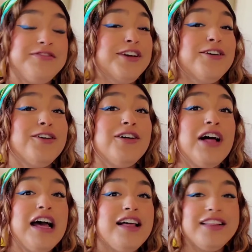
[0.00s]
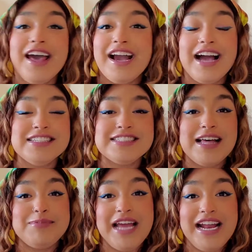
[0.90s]
feel like I
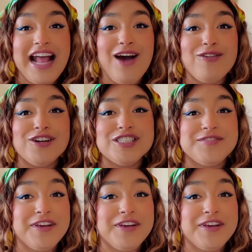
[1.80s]
slept 8 hours,